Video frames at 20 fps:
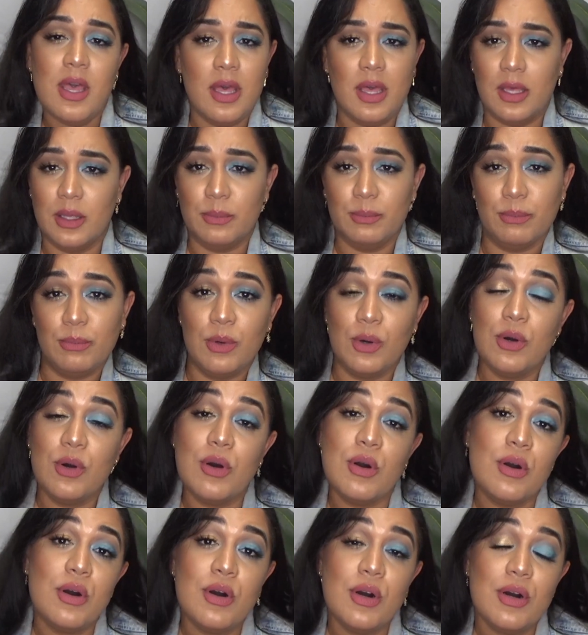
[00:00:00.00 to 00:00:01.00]
and
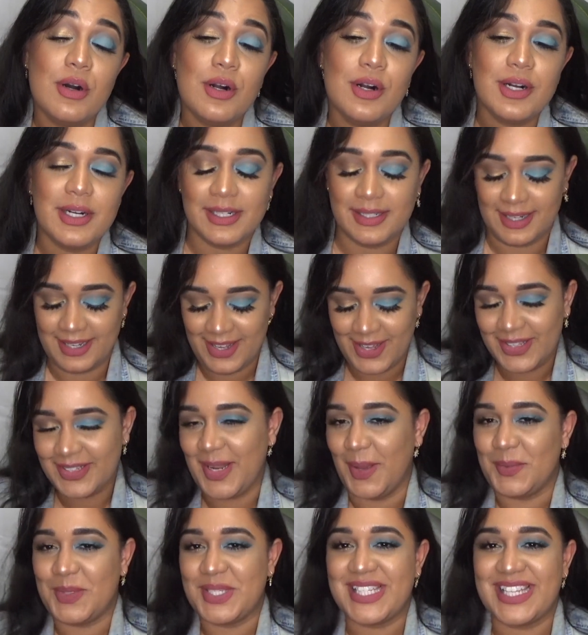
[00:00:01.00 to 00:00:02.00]
more.
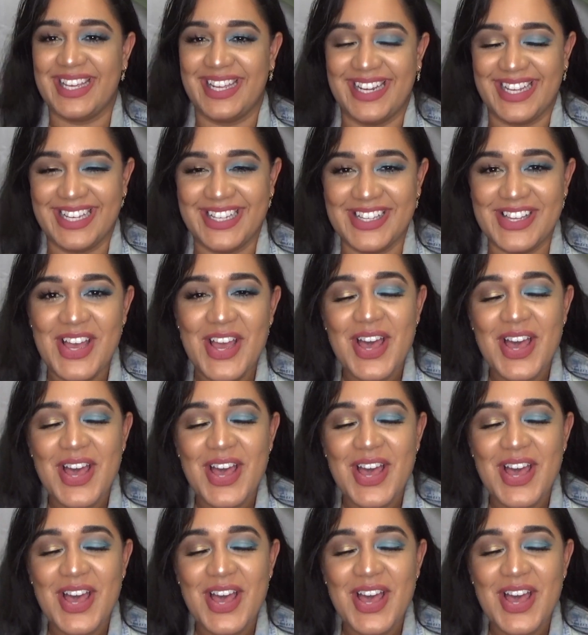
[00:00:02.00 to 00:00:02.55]
No, I'm just kidding.